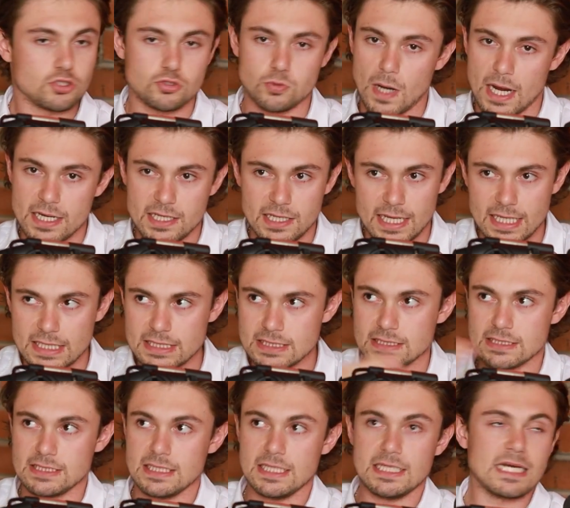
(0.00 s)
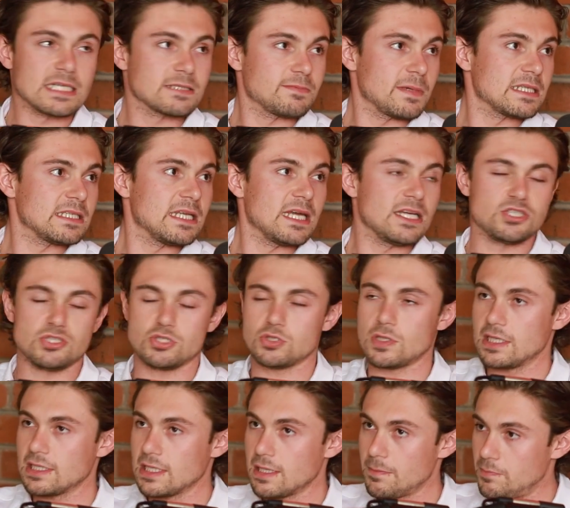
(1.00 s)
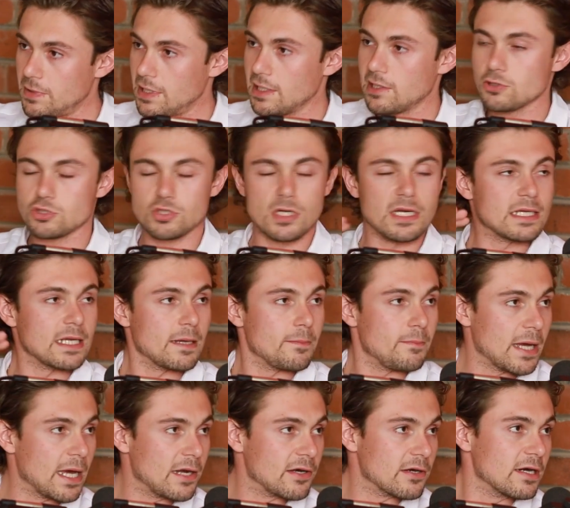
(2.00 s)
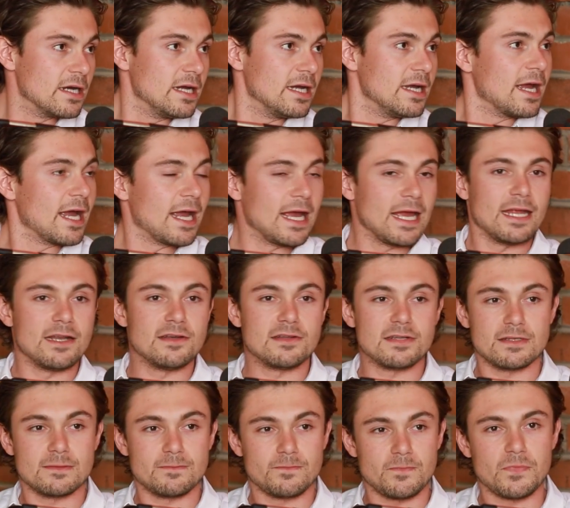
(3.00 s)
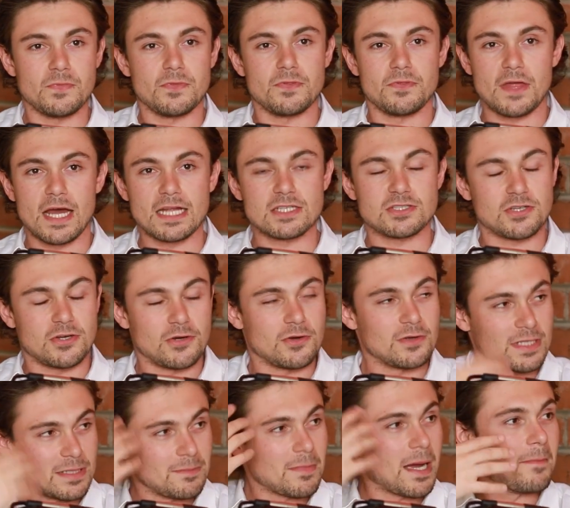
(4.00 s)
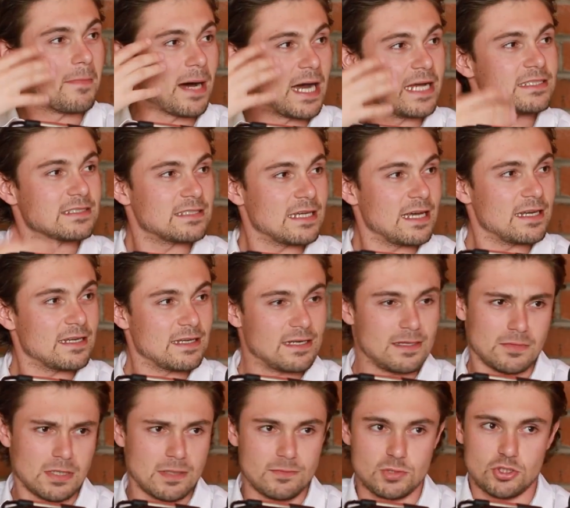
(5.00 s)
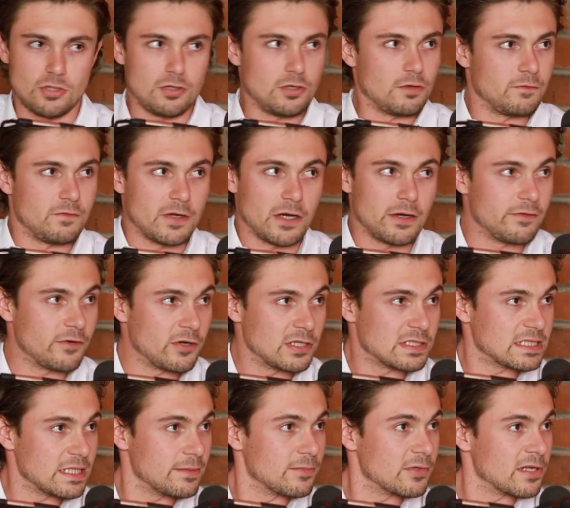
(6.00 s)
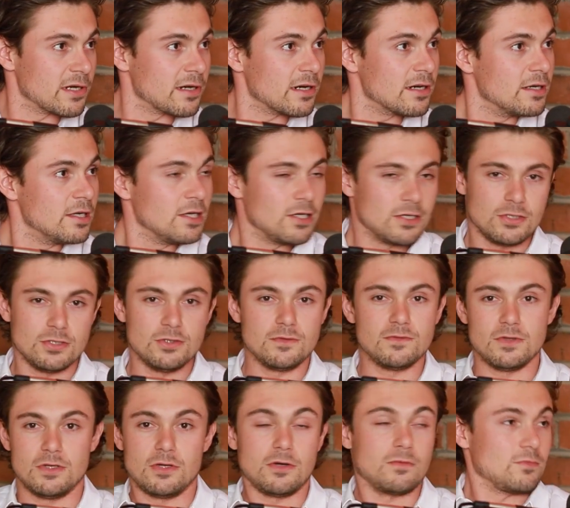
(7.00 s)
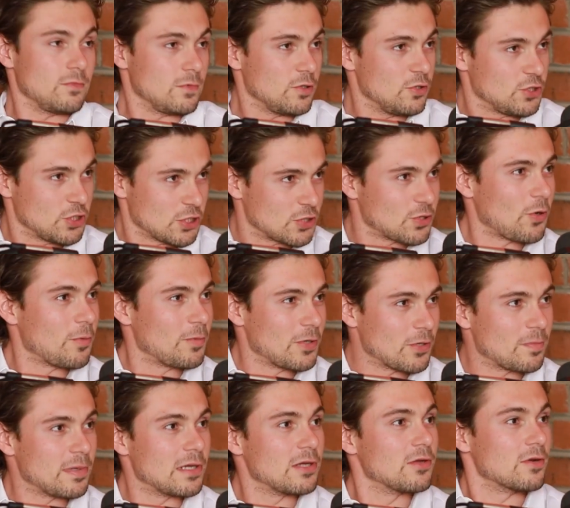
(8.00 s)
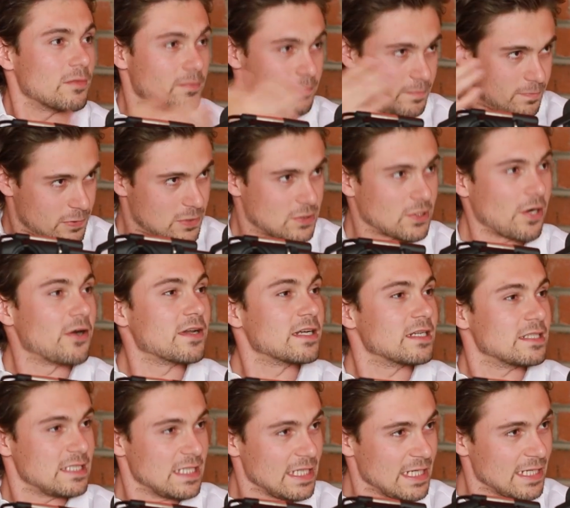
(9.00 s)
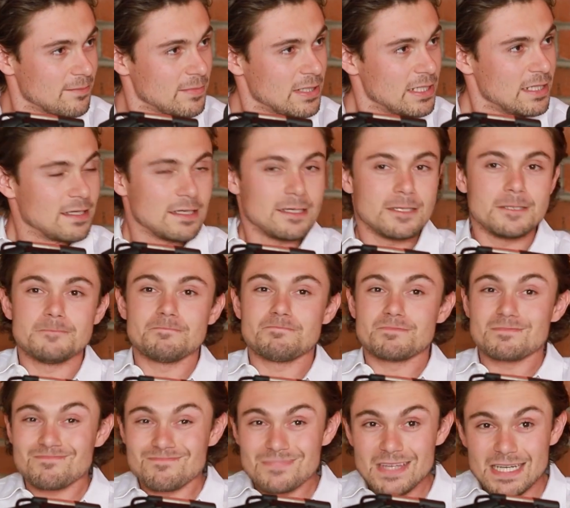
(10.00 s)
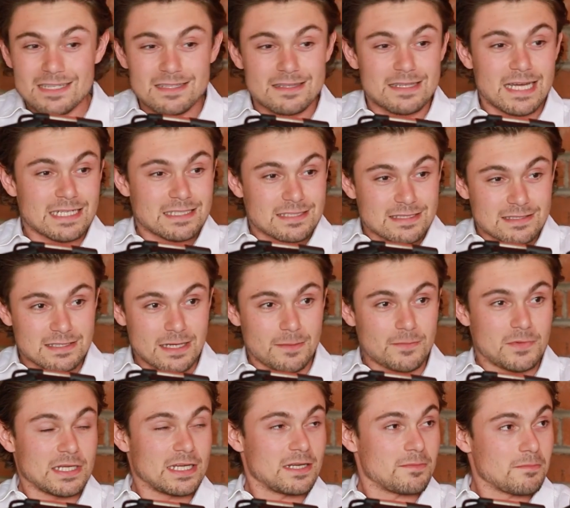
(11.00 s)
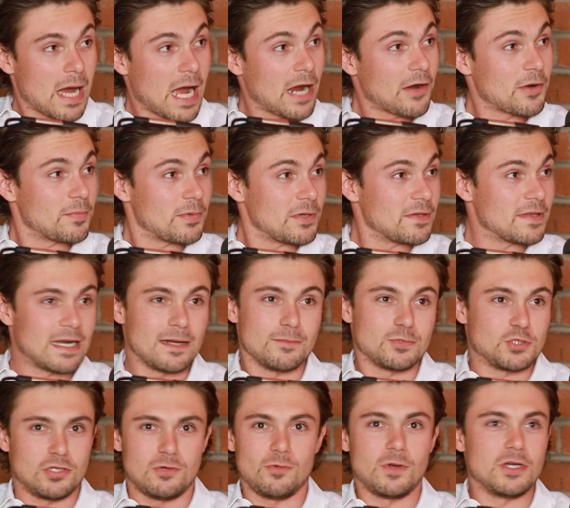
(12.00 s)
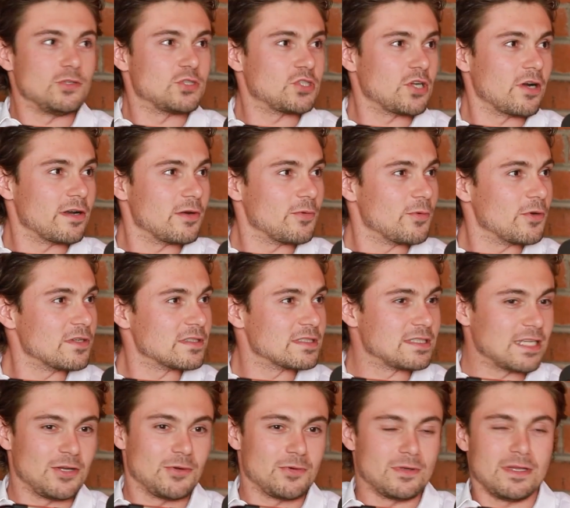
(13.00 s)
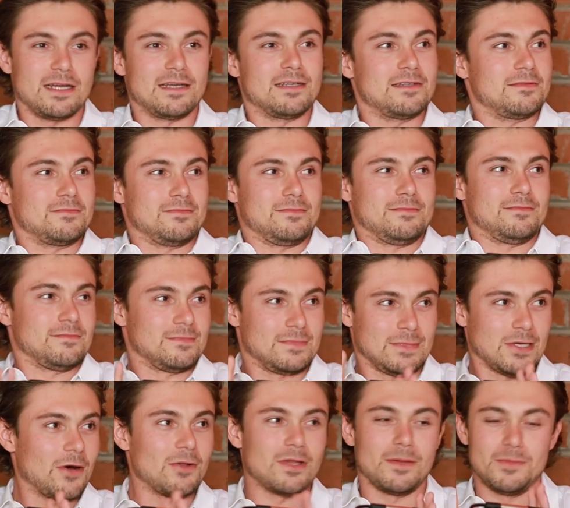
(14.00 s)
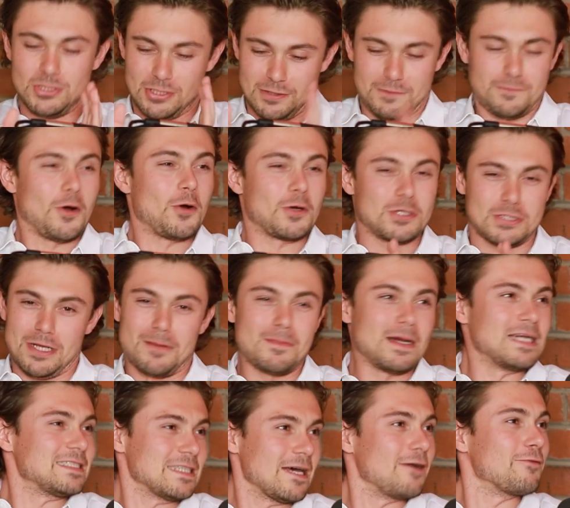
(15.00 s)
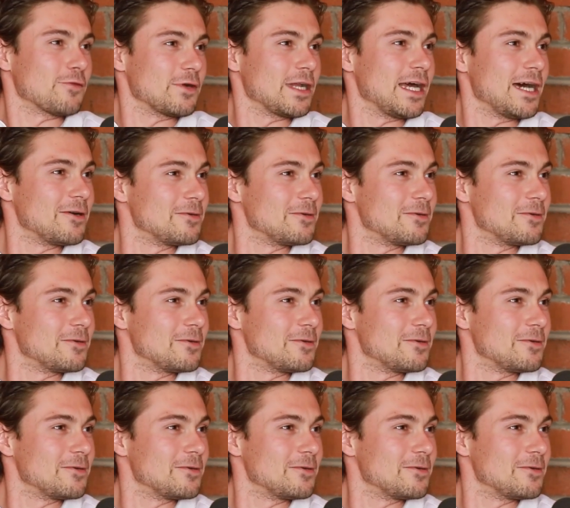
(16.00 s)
Try to exceed expectations. Try to get bigger. Try to get better. And that's currently my mindset. And I'm sure you're very, very similar. You just told me you're starting a team. Like, that's something admirable that I'm sure when you start in real estate, you were like, no, let me just focus on myself for now.